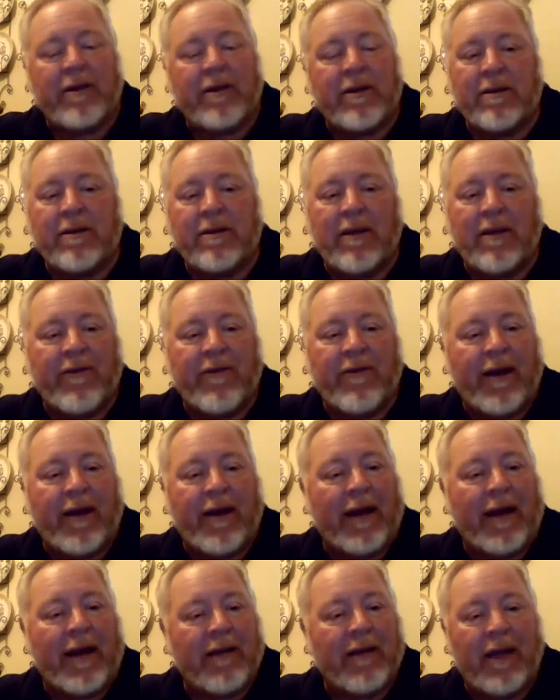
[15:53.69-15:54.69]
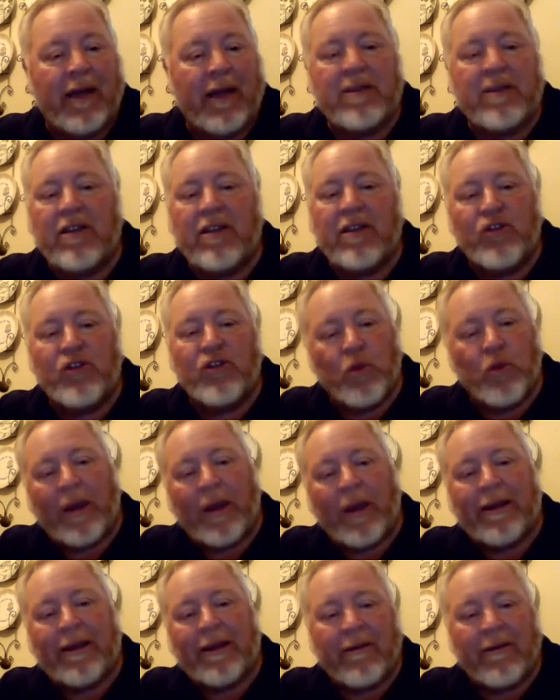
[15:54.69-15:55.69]
because they found out kids need to
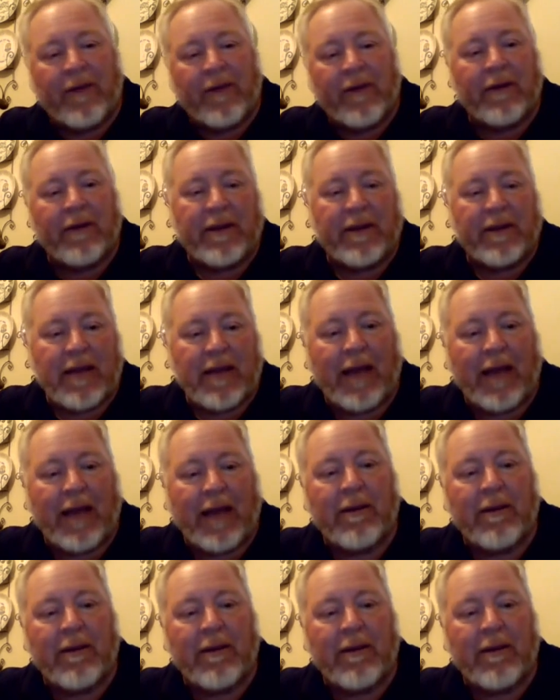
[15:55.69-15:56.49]
write their feelings down.